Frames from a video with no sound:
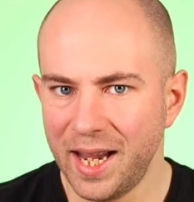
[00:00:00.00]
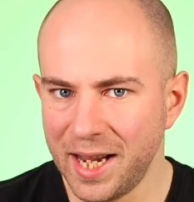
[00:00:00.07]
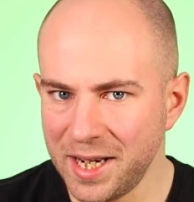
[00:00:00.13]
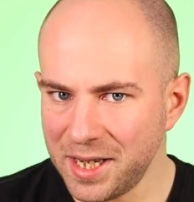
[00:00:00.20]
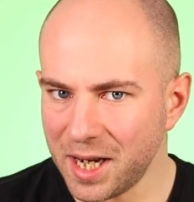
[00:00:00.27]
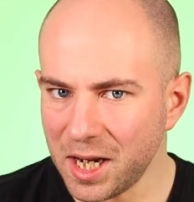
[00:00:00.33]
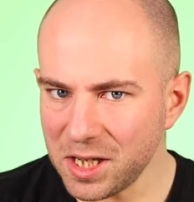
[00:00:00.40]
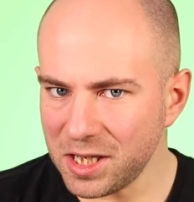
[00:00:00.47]
In
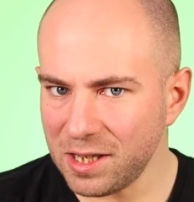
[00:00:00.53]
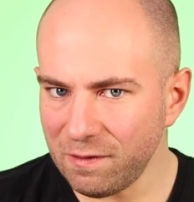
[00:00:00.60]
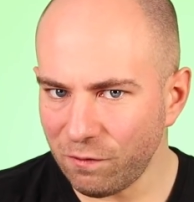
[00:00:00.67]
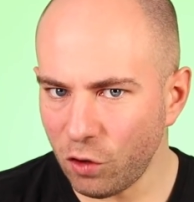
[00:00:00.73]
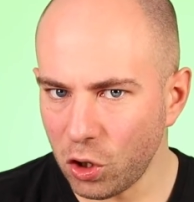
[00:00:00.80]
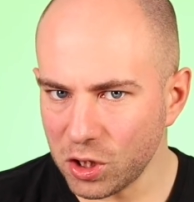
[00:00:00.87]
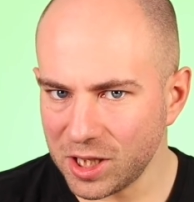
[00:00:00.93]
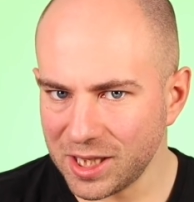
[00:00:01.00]

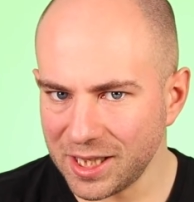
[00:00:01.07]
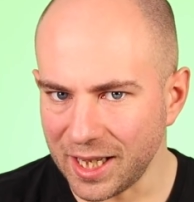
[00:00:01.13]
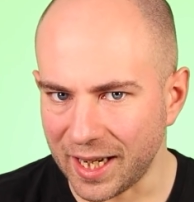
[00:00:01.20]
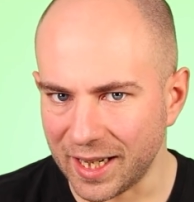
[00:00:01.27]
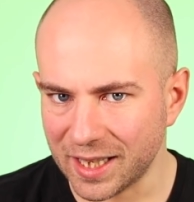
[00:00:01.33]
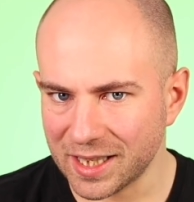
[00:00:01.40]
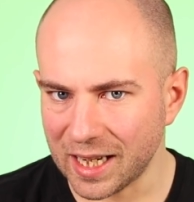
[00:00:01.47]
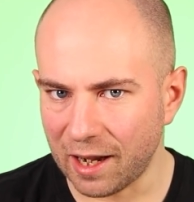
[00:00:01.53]

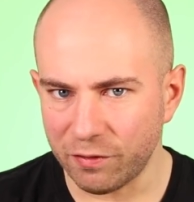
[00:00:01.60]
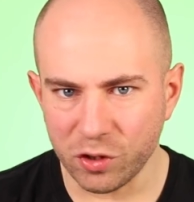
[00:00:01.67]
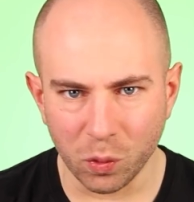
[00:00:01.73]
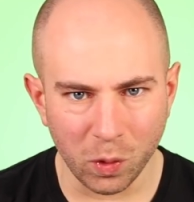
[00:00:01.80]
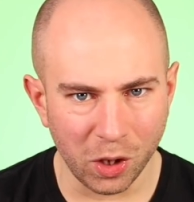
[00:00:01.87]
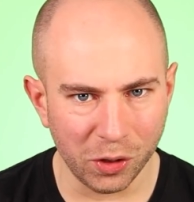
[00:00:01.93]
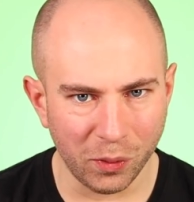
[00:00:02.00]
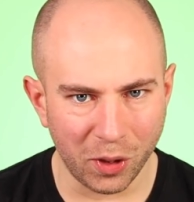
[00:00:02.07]
1946, after
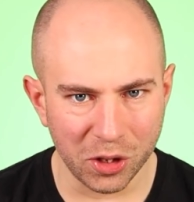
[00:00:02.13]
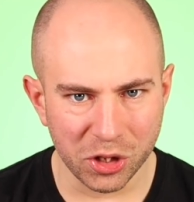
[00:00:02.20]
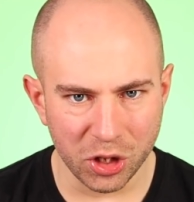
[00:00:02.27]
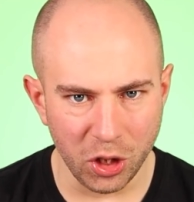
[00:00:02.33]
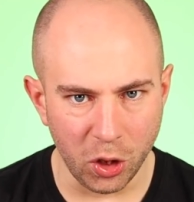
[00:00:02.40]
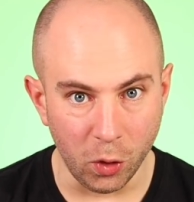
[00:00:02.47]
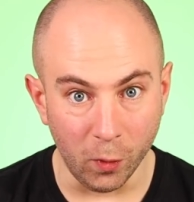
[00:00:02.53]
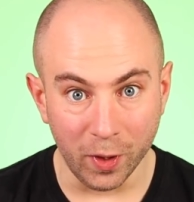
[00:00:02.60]
World War
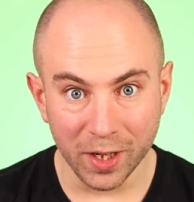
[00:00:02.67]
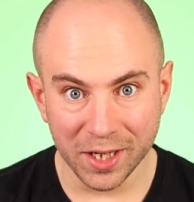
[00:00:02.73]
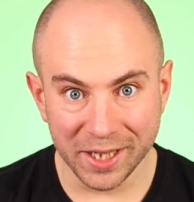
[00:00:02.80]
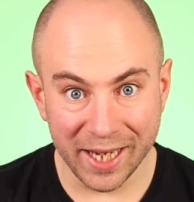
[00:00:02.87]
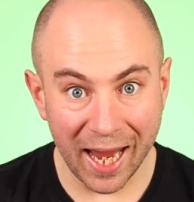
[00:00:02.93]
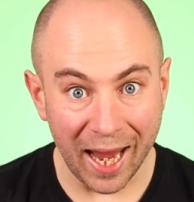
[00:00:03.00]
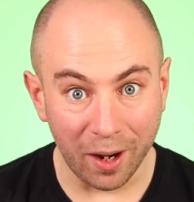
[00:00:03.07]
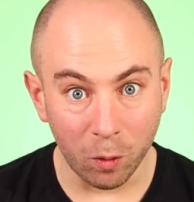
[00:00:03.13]
II,
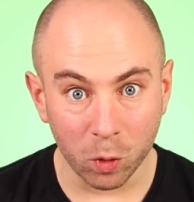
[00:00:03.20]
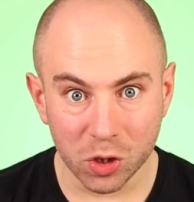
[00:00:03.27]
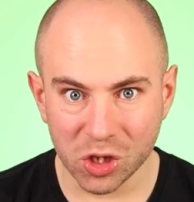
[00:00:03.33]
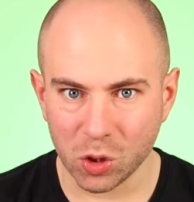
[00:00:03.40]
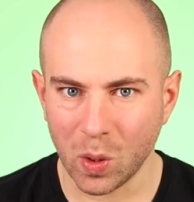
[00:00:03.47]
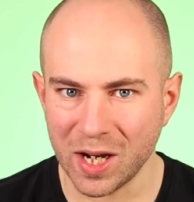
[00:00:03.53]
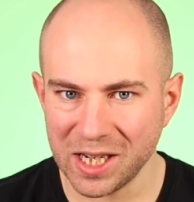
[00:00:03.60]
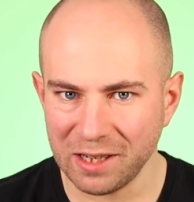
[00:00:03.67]
debt was
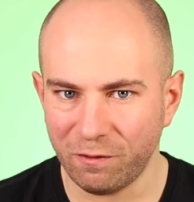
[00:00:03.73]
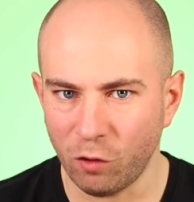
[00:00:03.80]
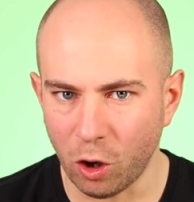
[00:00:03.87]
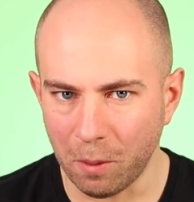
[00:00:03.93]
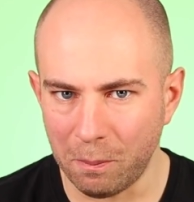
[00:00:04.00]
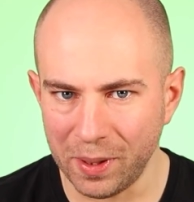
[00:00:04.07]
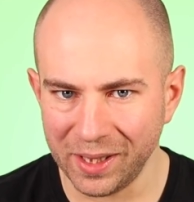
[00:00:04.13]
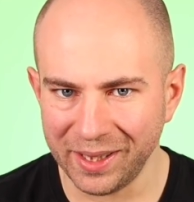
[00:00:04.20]

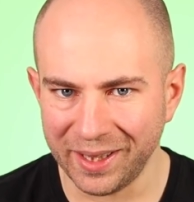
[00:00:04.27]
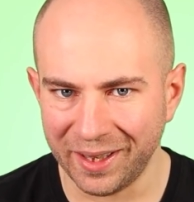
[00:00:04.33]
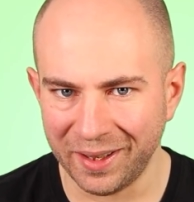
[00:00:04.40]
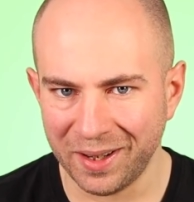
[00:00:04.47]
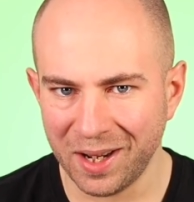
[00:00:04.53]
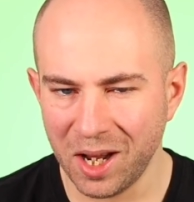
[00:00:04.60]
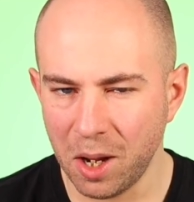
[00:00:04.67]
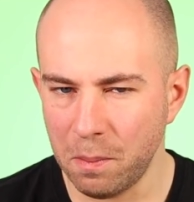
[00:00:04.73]
$24 billion,
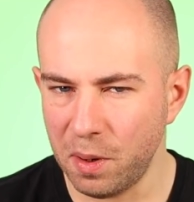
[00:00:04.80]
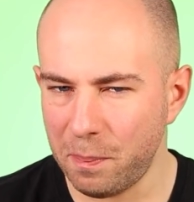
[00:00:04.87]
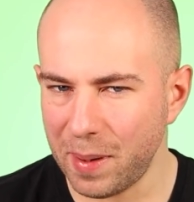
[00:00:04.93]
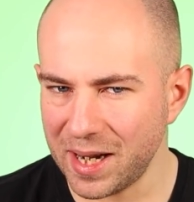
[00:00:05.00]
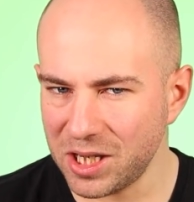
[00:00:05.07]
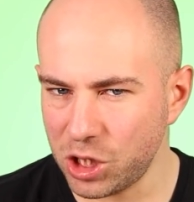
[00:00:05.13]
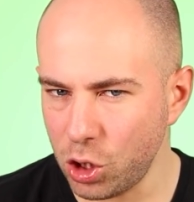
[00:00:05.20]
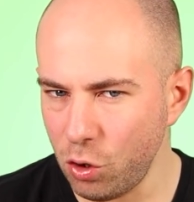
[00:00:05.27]
but by
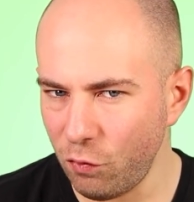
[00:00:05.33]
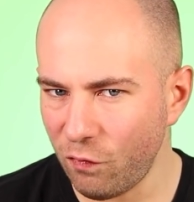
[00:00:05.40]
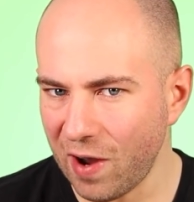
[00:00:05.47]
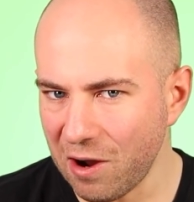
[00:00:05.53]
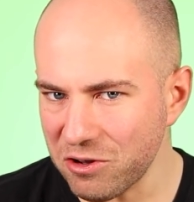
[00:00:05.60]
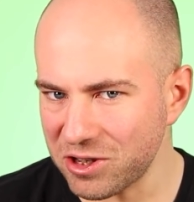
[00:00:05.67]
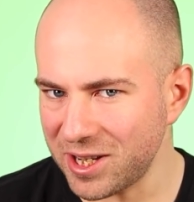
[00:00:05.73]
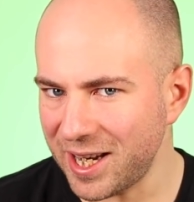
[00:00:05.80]

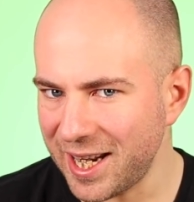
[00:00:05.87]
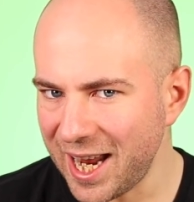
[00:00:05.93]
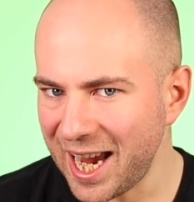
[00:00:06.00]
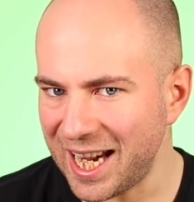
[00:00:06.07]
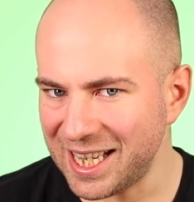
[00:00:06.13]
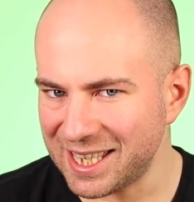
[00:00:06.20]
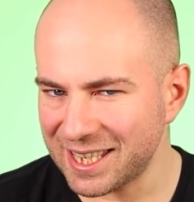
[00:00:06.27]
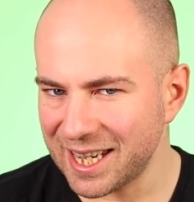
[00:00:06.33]

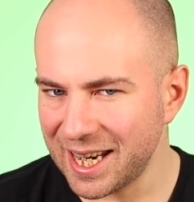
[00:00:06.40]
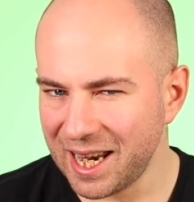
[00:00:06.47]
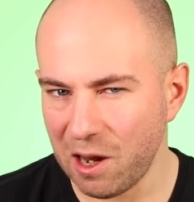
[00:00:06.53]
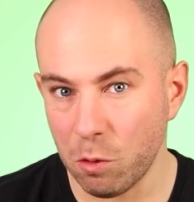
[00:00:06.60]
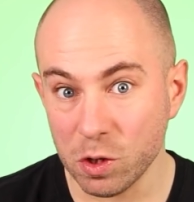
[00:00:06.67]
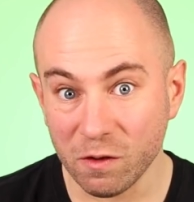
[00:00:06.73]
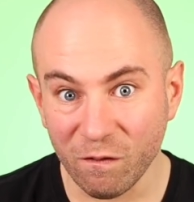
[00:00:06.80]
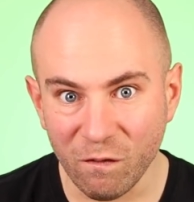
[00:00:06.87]
2008, it
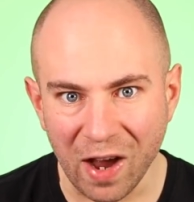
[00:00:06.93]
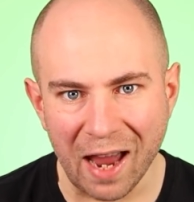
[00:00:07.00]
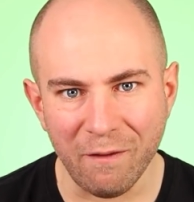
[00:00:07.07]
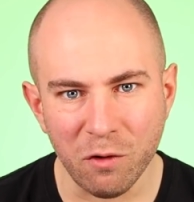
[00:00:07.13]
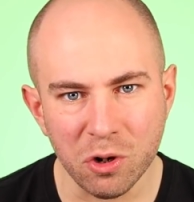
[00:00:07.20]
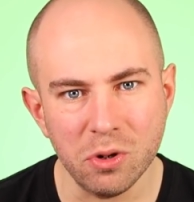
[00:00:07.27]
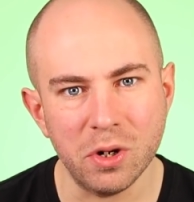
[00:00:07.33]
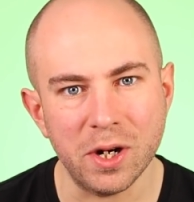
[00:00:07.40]
was
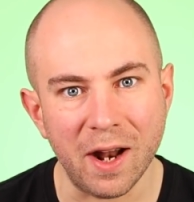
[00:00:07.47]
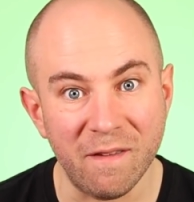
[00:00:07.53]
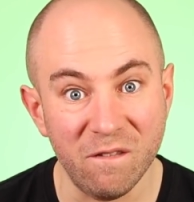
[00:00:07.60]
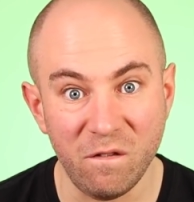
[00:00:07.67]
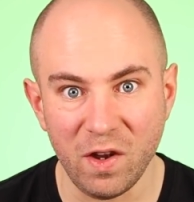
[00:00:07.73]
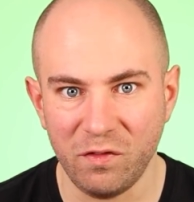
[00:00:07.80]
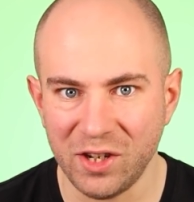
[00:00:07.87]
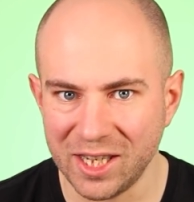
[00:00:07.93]

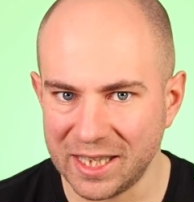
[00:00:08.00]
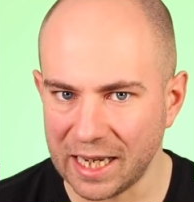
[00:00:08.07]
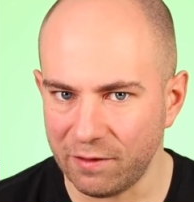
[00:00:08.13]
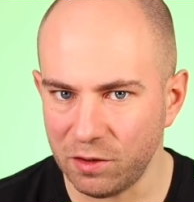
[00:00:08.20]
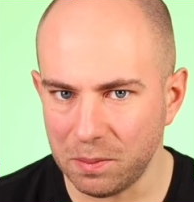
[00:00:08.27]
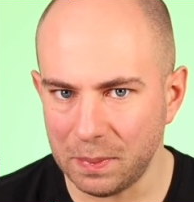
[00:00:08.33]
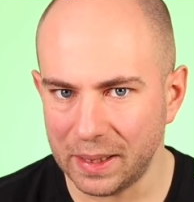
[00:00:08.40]
$557